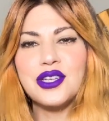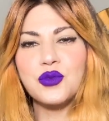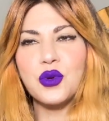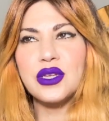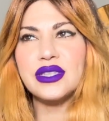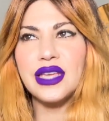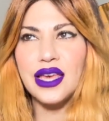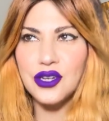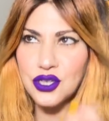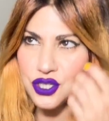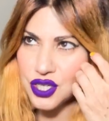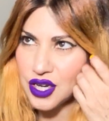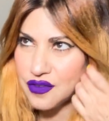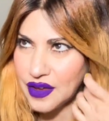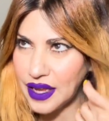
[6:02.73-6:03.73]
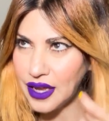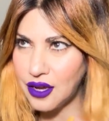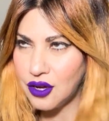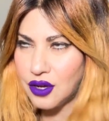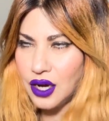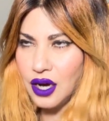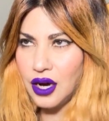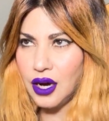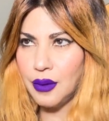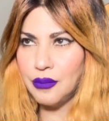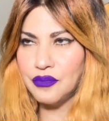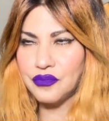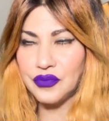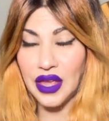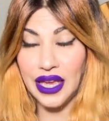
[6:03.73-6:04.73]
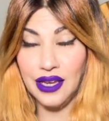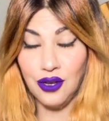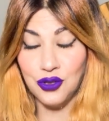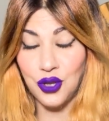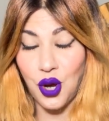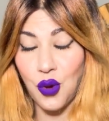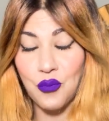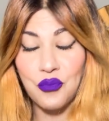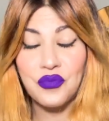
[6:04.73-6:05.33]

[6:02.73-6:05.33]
What is the energy of hell no?